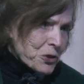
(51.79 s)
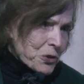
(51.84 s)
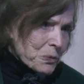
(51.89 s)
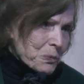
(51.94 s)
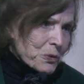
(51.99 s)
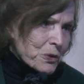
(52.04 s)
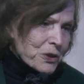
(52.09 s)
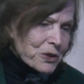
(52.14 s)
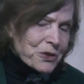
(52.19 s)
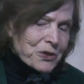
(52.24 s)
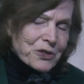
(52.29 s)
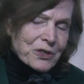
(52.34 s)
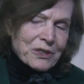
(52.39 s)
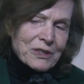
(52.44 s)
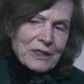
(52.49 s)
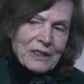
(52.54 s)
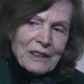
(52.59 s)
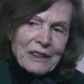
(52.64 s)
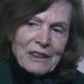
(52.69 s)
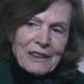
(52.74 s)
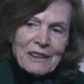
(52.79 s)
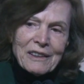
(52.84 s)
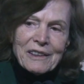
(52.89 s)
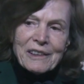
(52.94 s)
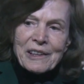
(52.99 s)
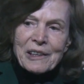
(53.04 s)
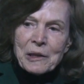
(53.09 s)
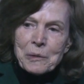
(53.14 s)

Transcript: when NatureBridge